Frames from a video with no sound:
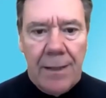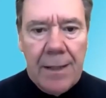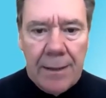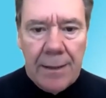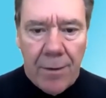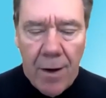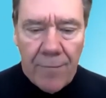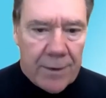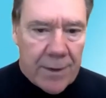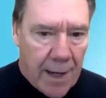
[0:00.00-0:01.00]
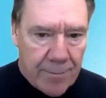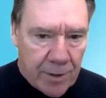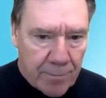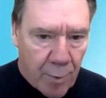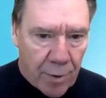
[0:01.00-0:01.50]
that oftentimes is
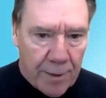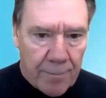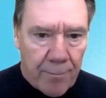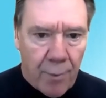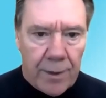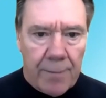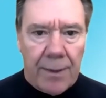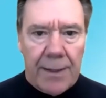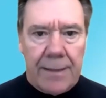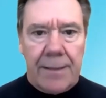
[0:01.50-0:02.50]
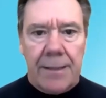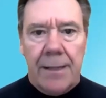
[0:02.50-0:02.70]
poorly placed.